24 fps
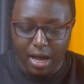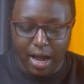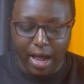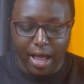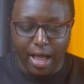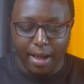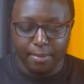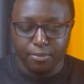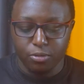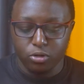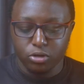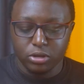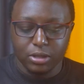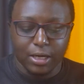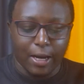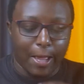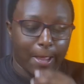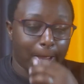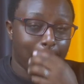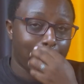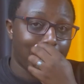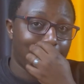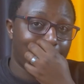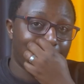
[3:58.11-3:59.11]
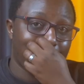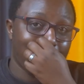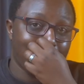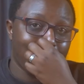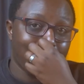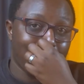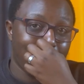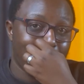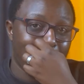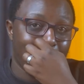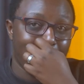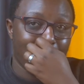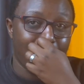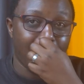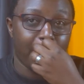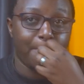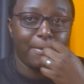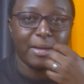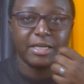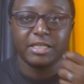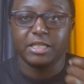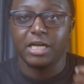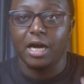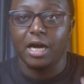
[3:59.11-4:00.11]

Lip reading: I am not like Mati